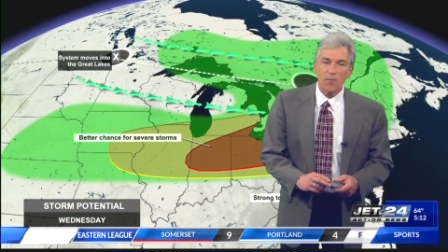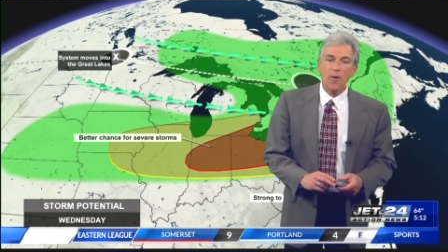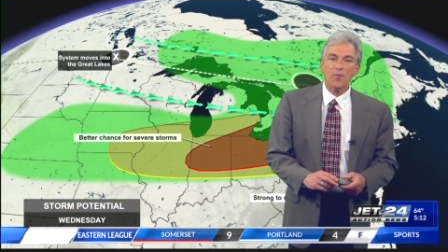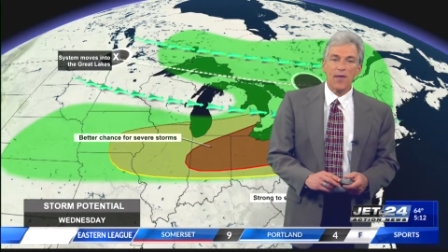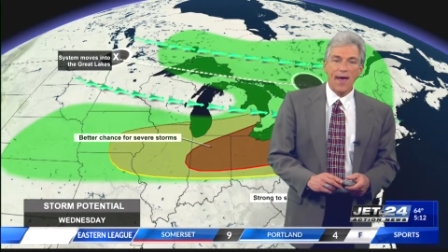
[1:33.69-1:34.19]

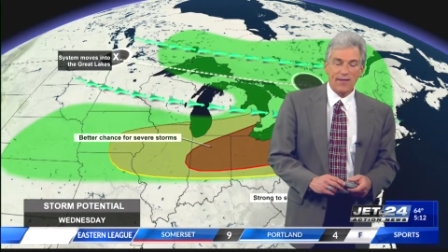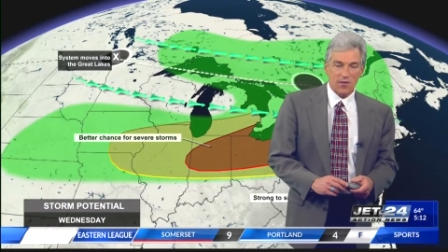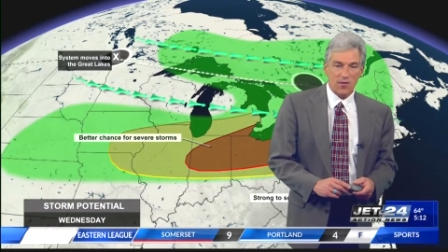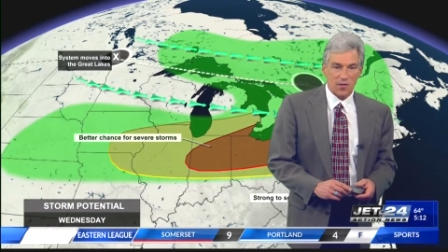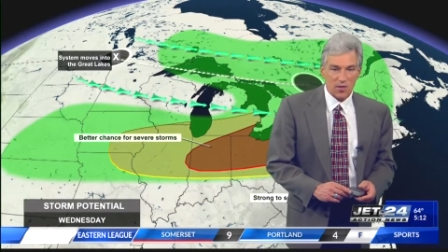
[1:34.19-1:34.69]
both at
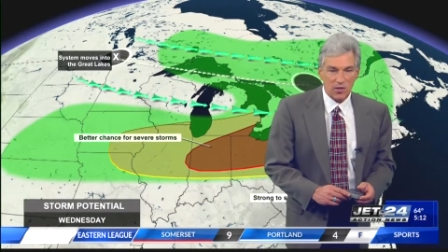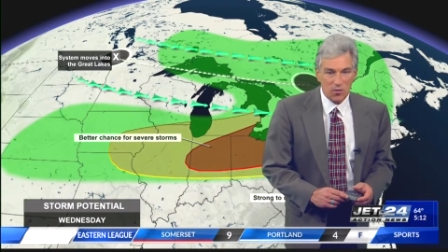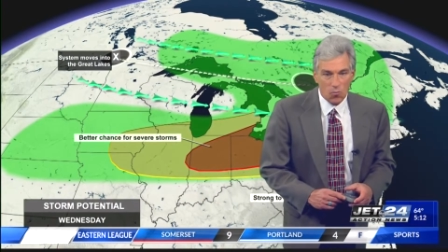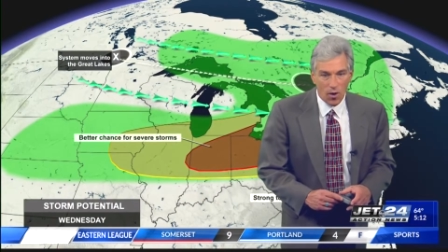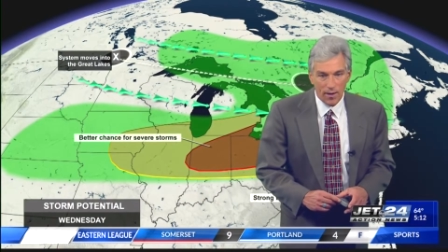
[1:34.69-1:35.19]

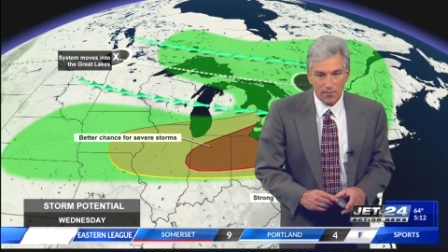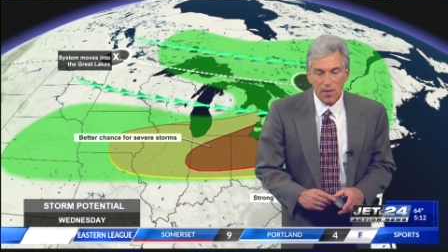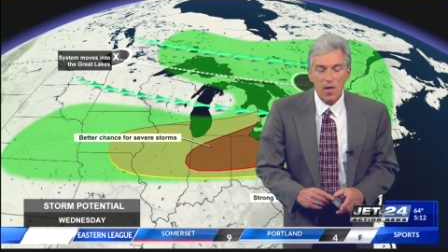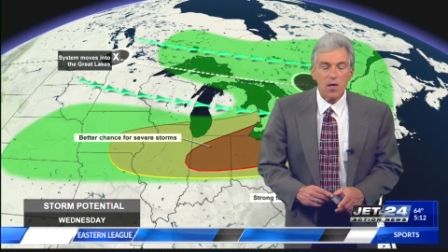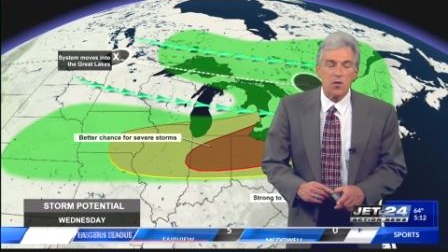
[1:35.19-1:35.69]
61.
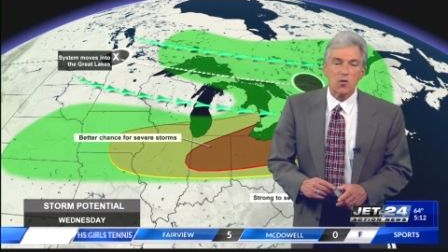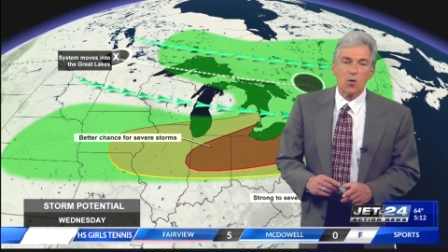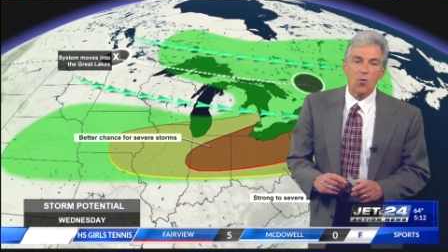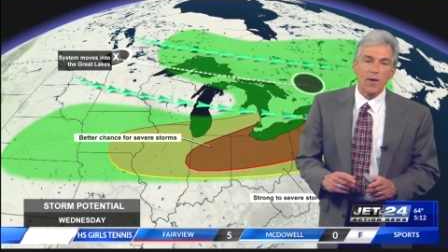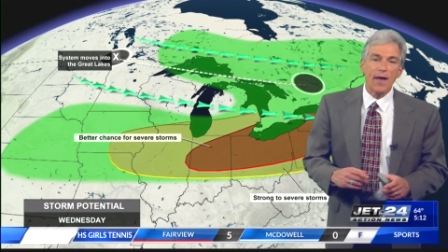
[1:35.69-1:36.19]

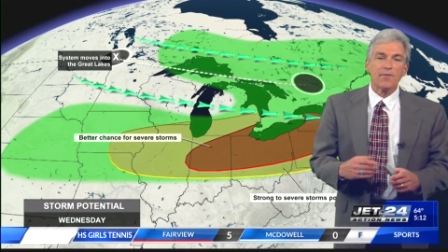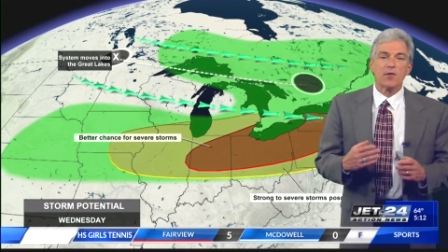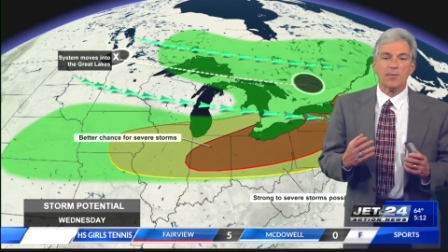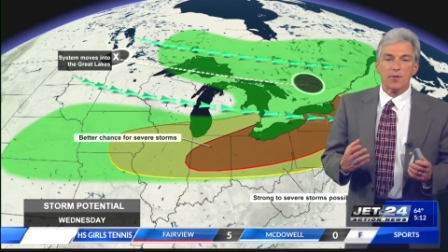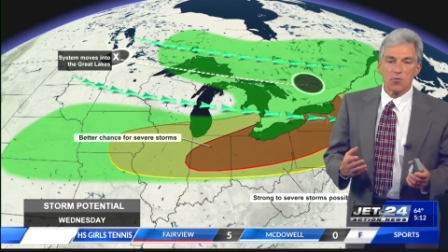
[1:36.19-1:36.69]
So we have
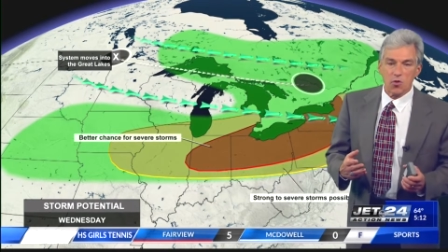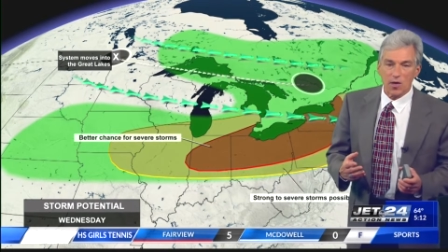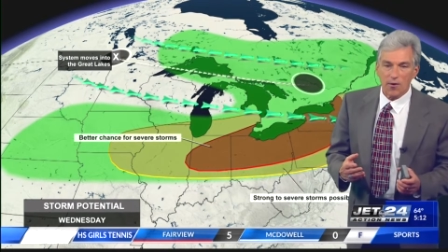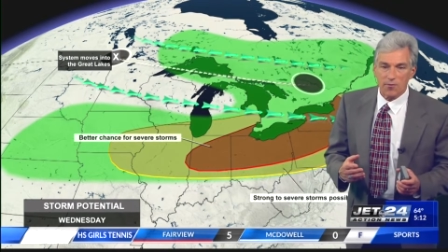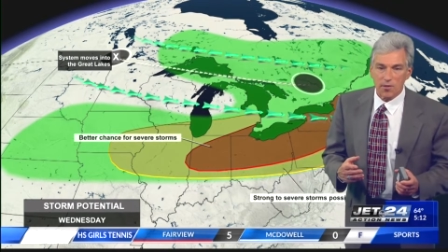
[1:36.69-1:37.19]
some of those
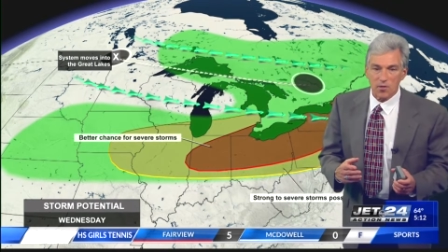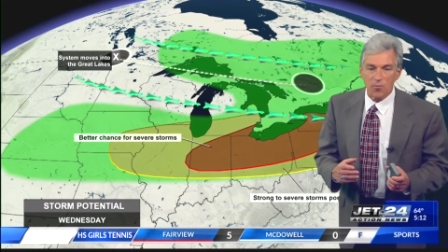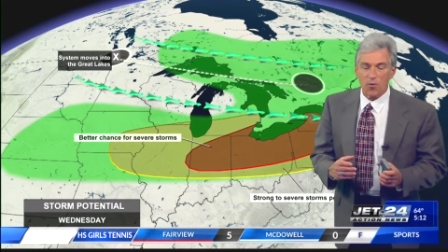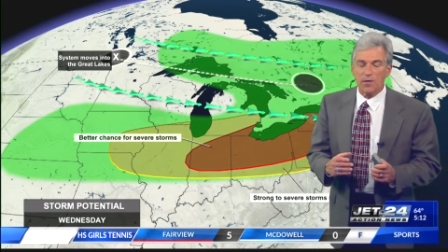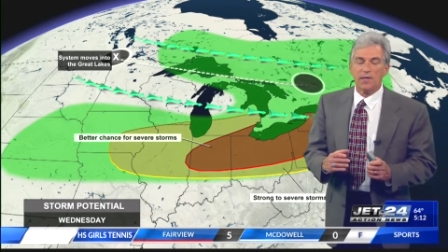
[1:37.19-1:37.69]
showers this
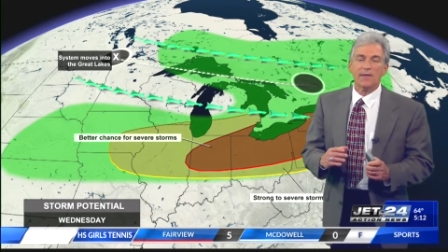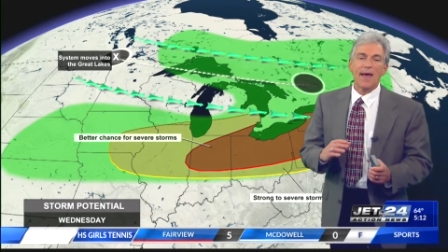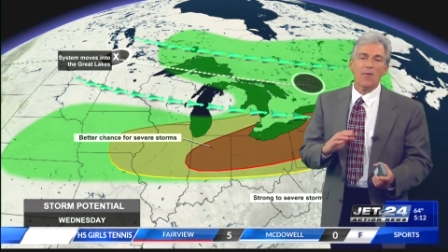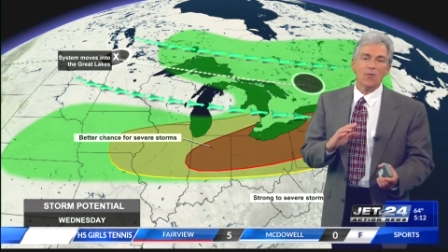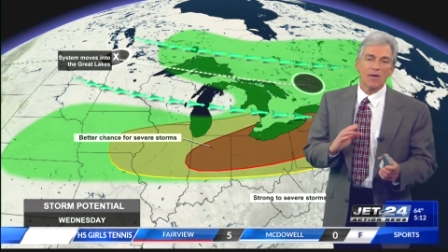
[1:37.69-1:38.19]
morning, and
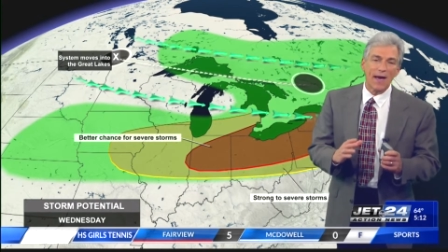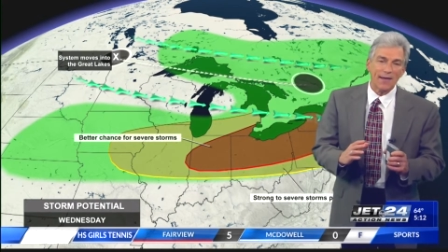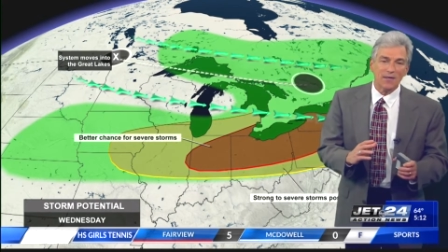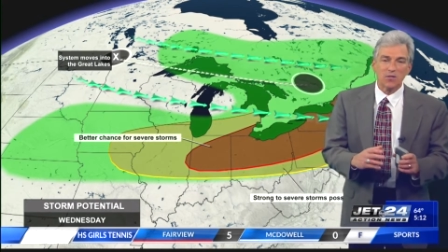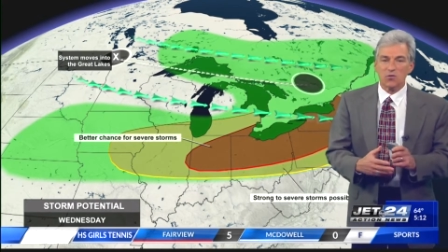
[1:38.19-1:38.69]
that will
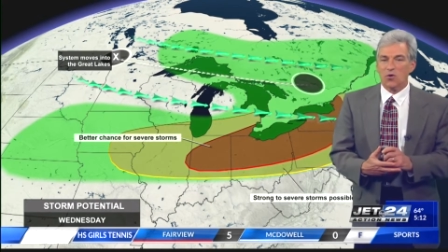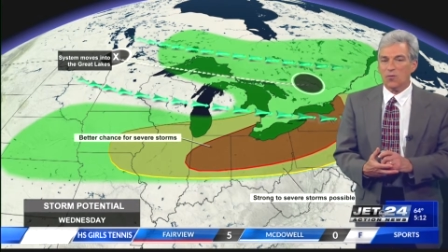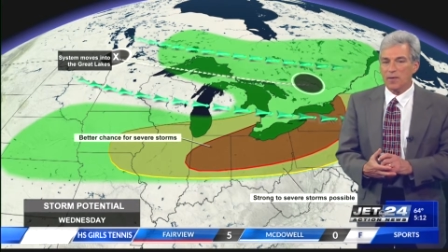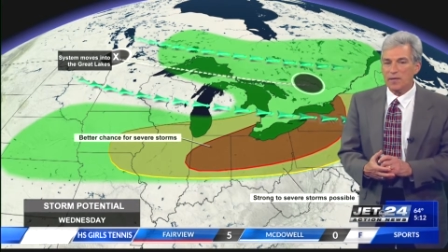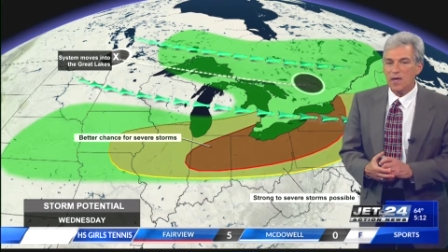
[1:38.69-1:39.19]
kind of
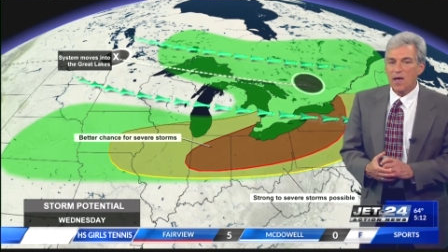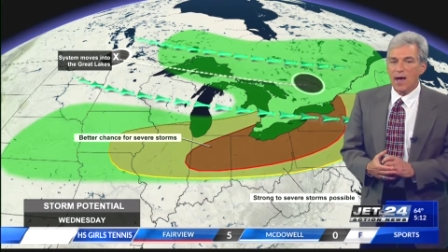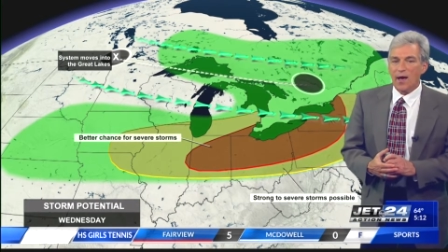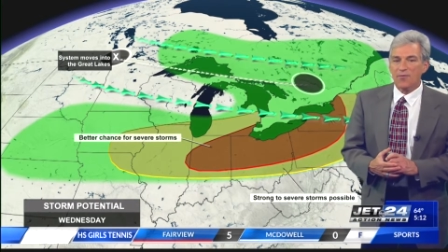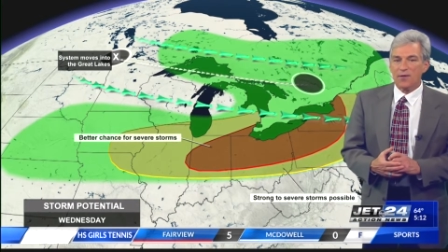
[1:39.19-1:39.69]
determine
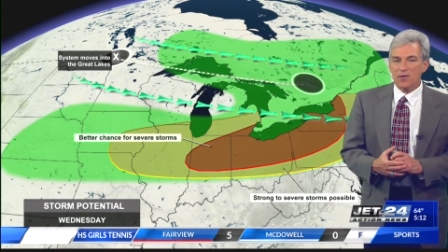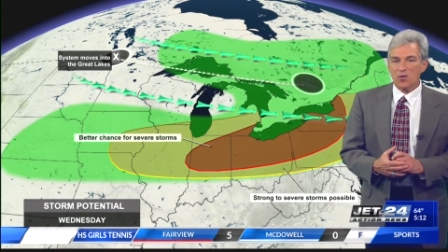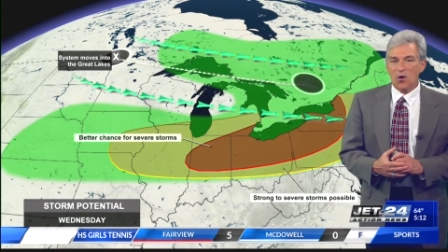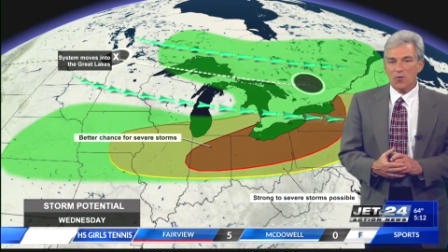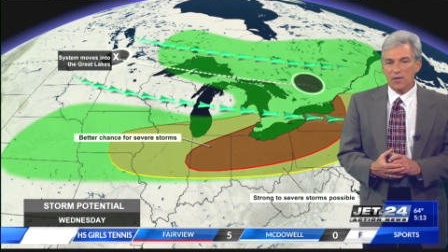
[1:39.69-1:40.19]
how things
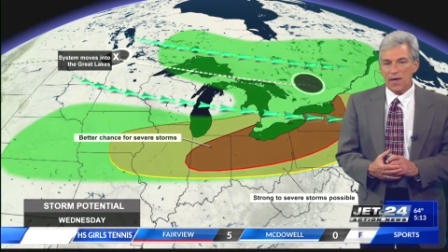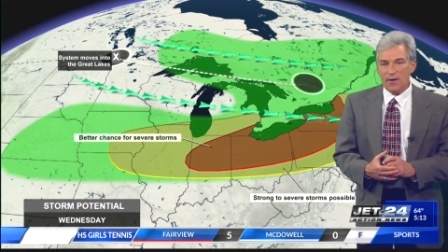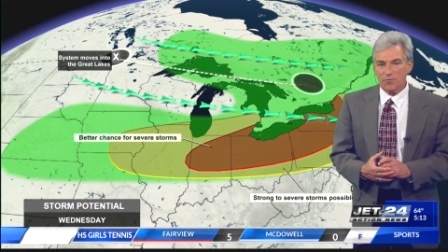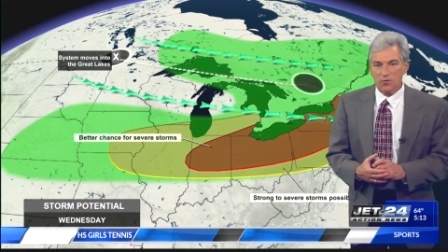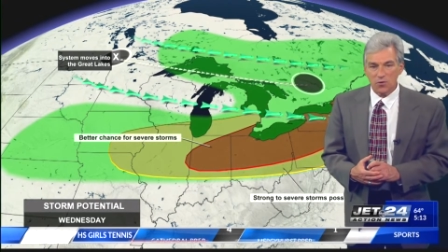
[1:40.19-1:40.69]
go in the
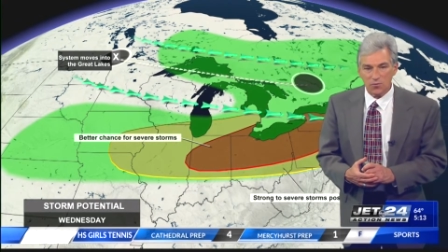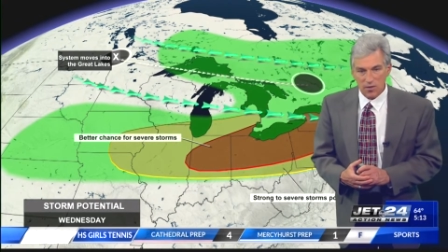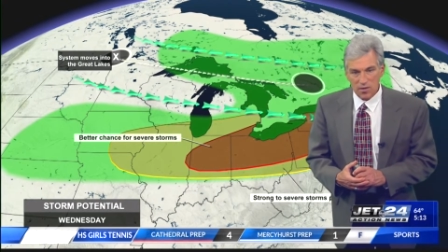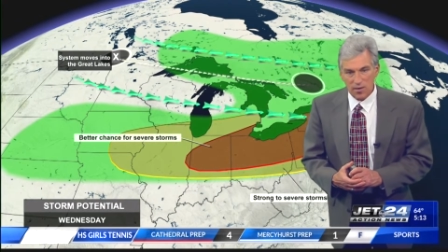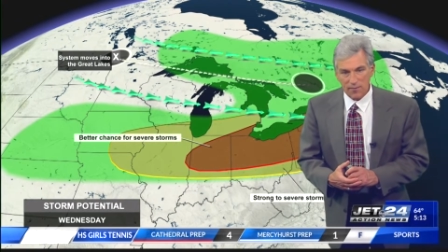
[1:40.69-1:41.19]
afternoon
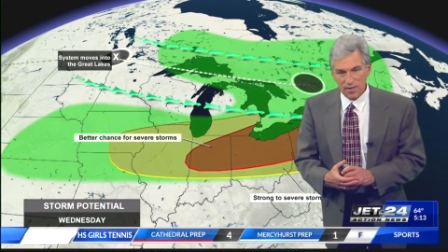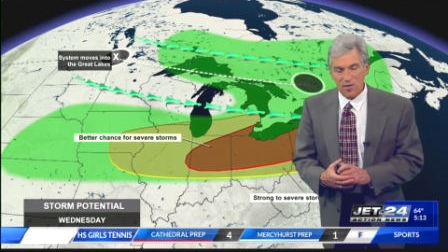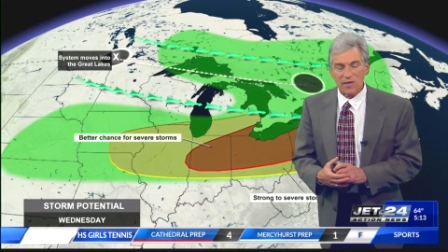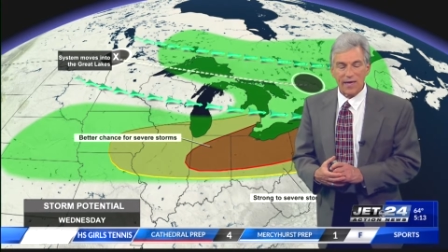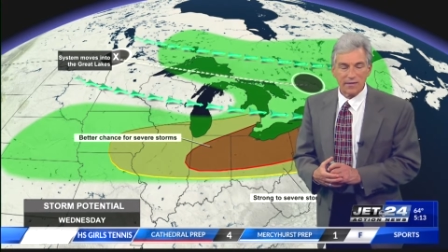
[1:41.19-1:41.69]
to some
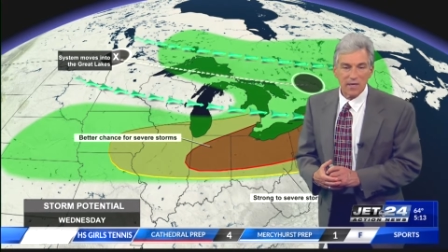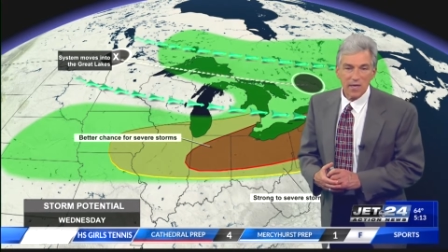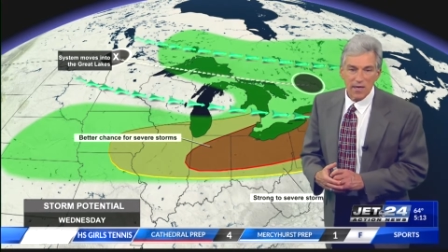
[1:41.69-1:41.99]
extent.